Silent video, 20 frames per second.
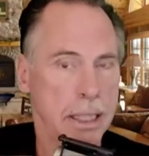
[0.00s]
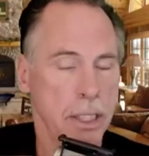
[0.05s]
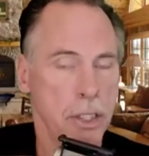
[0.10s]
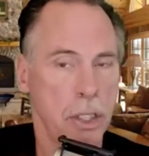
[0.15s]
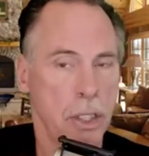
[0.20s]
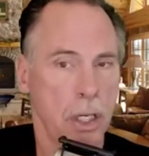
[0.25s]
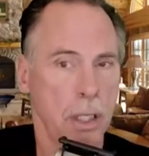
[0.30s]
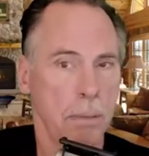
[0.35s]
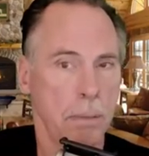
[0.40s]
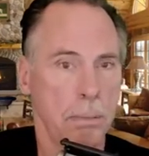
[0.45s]

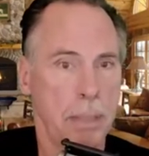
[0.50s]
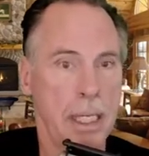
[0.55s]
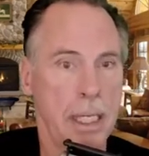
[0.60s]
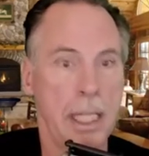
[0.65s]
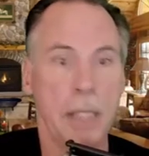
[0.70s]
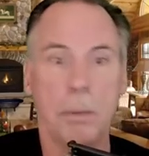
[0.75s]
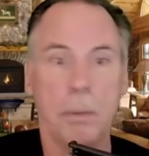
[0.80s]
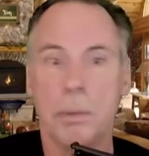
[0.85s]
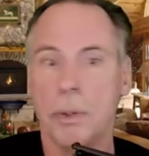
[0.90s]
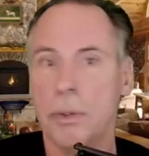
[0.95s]
John
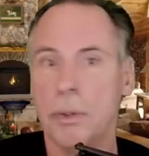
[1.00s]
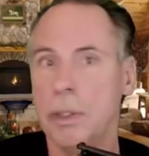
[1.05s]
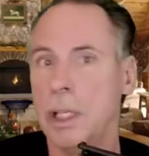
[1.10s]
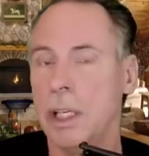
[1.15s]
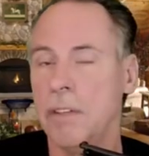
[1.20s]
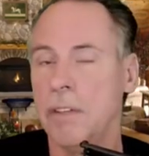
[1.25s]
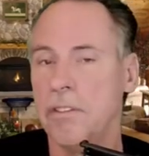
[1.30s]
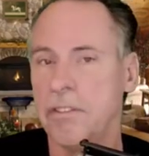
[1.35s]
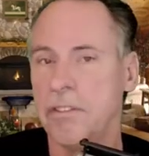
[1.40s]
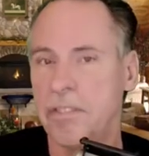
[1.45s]
Brennan will
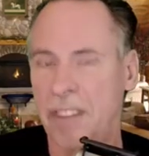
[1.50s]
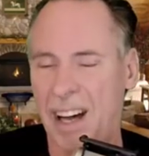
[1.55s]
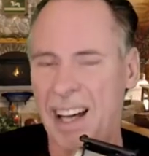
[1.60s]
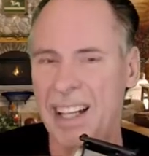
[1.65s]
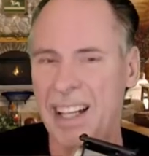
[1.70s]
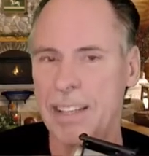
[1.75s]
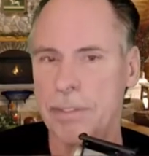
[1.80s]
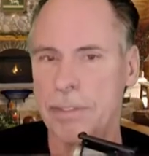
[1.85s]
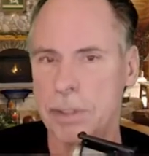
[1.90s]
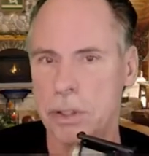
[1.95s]
need
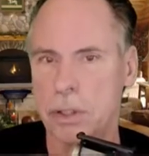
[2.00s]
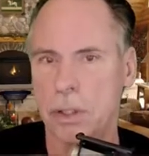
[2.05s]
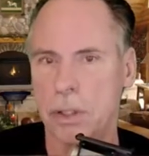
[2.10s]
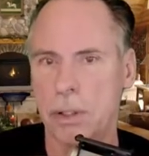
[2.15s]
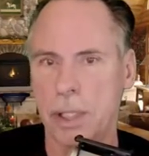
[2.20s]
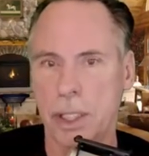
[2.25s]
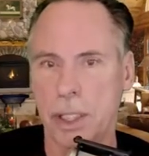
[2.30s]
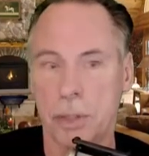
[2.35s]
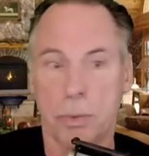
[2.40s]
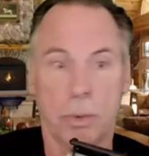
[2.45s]
5
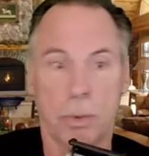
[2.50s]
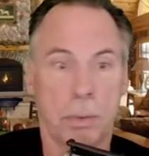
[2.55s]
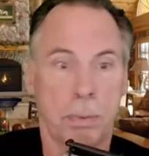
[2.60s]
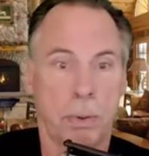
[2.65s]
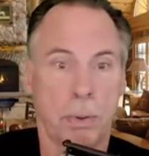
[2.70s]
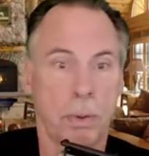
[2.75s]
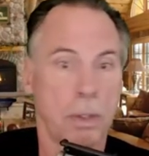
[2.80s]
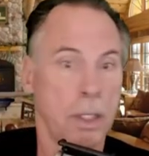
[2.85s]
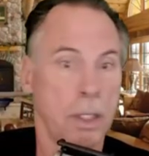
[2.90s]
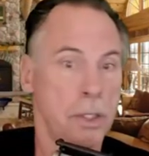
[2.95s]
attorneys.
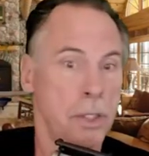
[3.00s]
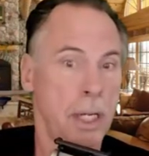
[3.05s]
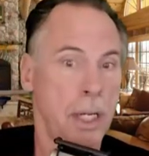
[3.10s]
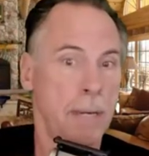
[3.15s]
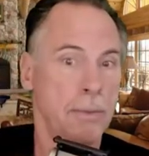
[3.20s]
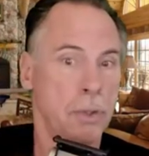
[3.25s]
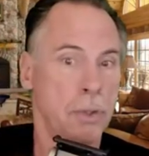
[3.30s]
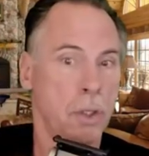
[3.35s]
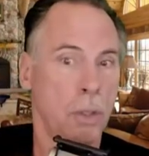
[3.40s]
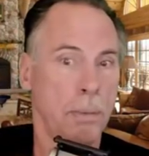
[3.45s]
Report on
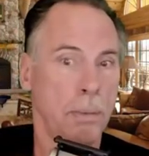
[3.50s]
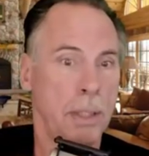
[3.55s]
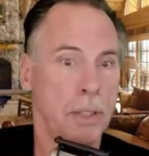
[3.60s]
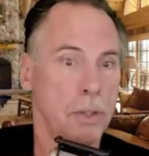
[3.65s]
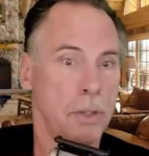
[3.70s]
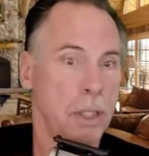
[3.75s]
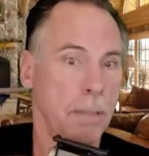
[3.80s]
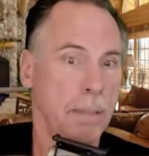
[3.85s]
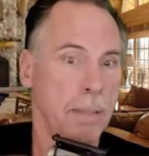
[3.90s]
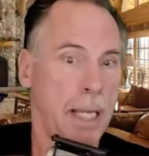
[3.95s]
James Comey
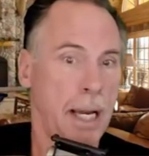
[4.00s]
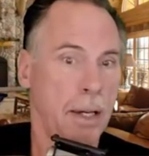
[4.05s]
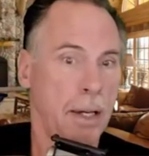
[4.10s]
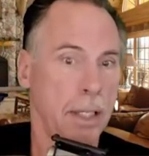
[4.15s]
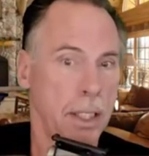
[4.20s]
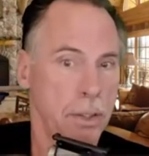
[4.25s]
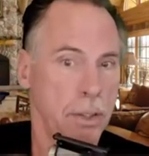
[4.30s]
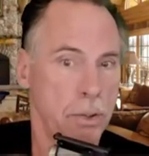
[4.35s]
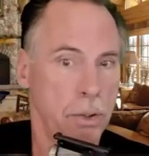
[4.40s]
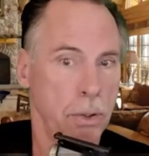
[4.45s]
is coming out
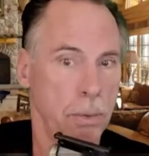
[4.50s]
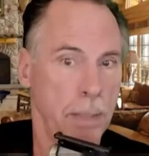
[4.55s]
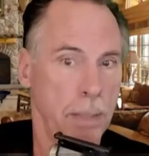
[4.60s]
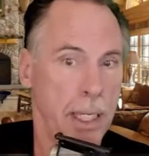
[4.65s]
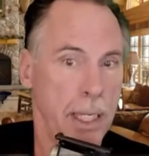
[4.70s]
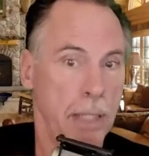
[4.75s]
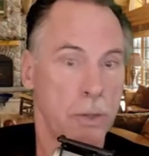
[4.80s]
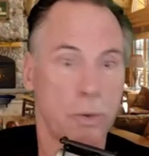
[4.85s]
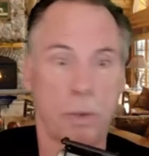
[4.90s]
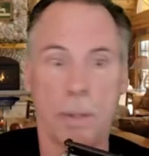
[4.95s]
in 2
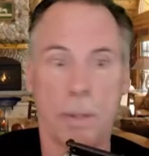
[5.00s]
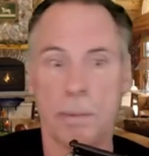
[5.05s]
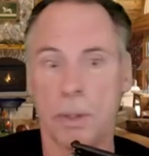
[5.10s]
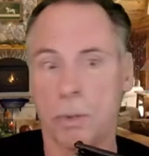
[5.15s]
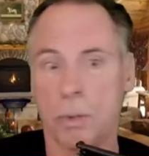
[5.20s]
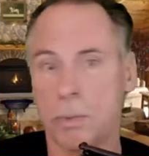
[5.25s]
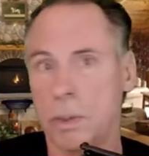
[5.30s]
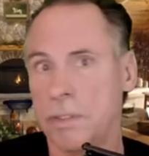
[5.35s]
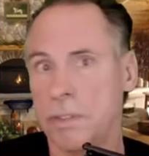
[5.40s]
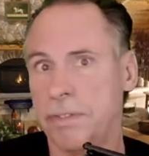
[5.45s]
weeks.
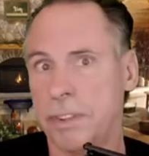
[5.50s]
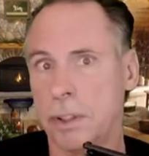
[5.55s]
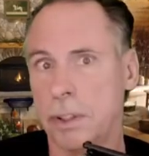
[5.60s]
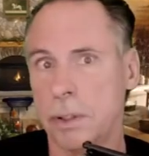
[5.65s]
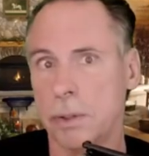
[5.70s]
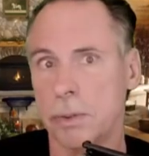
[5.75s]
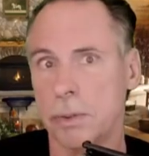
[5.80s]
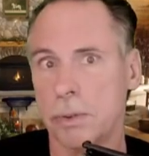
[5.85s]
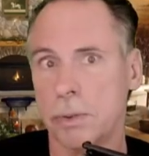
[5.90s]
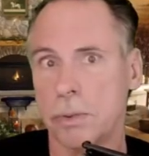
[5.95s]
Criminal
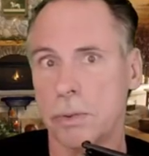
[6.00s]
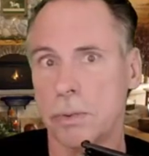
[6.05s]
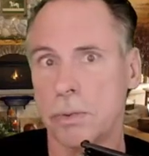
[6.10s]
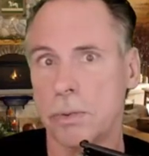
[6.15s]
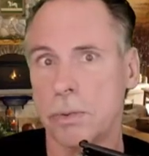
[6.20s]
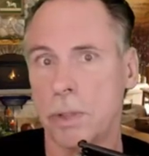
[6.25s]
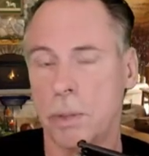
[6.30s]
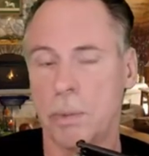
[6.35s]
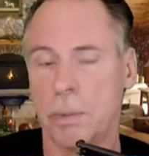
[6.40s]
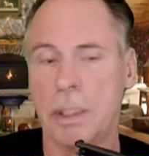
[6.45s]
referrals.
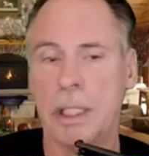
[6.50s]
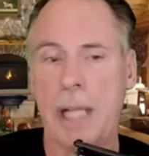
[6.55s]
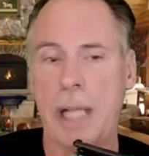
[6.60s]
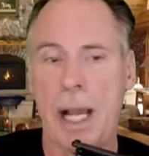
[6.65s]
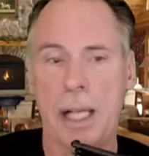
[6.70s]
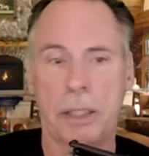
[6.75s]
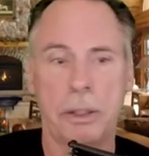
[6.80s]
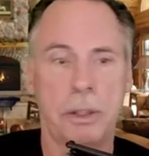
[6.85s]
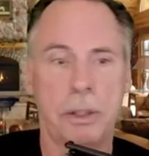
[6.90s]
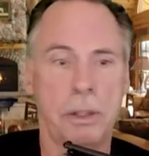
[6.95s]
The
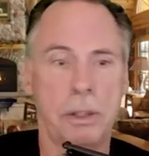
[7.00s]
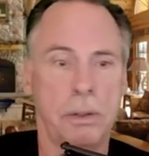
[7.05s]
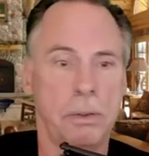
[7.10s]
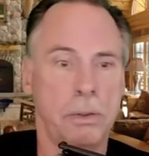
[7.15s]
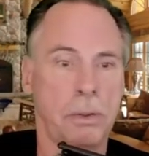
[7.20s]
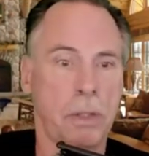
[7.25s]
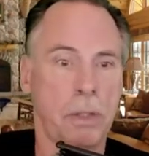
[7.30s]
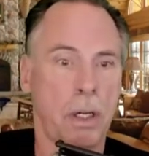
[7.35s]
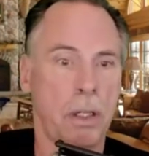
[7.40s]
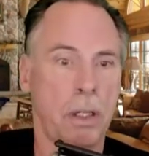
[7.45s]

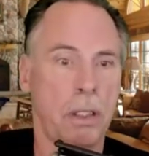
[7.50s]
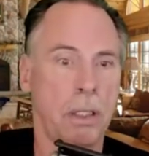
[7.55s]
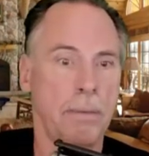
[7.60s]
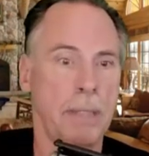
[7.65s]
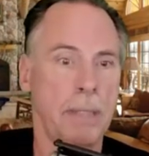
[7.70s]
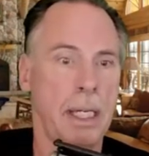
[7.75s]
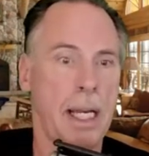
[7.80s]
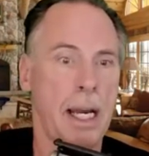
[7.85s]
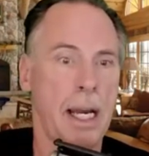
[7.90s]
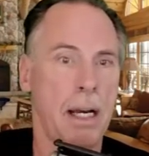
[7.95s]
redactions are
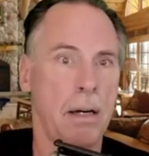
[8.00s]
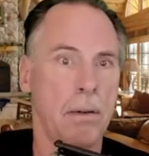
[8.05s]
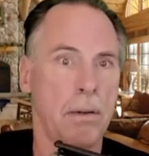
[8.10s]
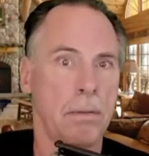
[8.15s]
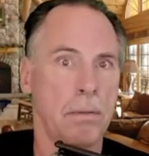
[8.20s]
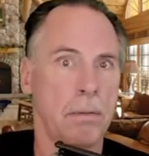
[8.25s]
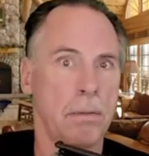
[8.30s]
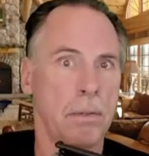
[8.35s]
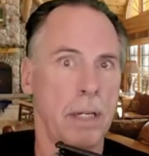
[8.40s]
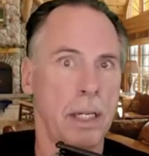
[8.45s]
coming
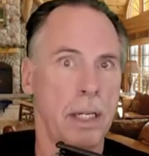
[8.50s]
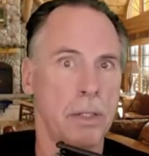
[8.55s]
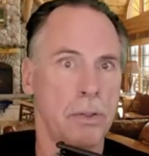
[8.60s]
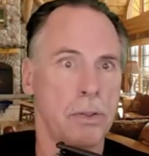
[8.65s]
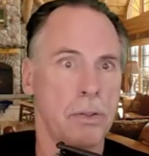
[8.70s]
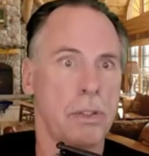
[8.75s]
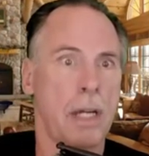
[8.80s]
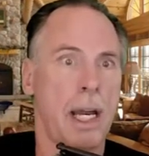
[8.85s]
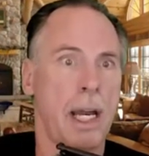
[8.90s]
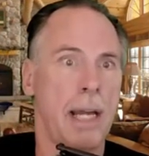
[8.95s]
out.
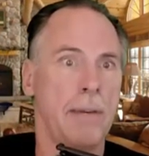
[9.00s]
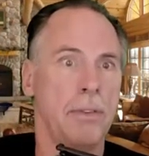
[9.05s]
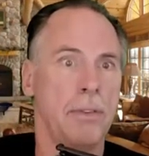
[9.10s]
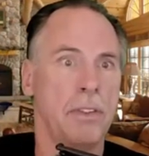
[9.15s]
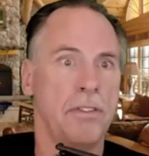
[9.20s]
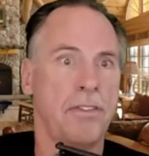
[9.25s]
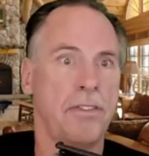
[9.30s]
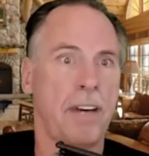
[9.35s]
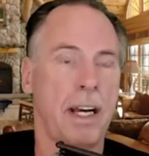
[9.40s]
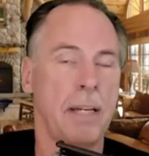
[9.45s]
It's time
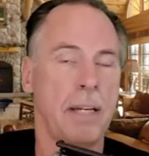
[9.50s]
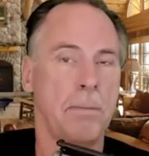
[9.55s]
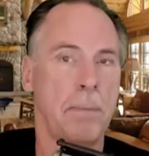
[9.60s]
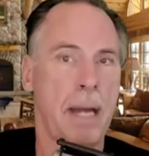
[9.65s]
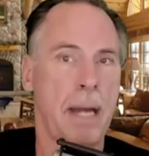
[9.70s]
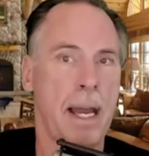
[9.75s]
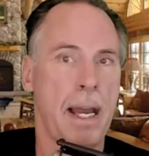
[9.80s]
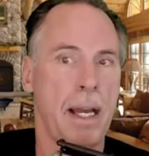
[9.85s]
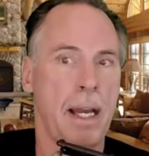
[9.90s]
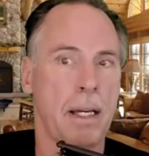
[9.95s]
to fight
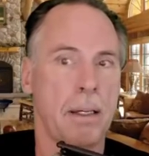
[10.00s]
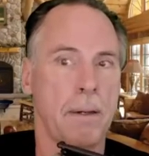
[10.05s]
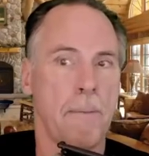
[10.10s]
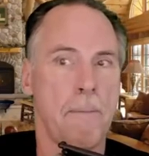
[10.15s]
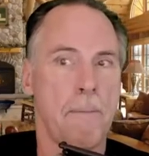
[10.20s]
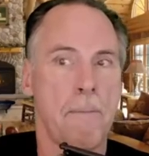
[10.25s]
back.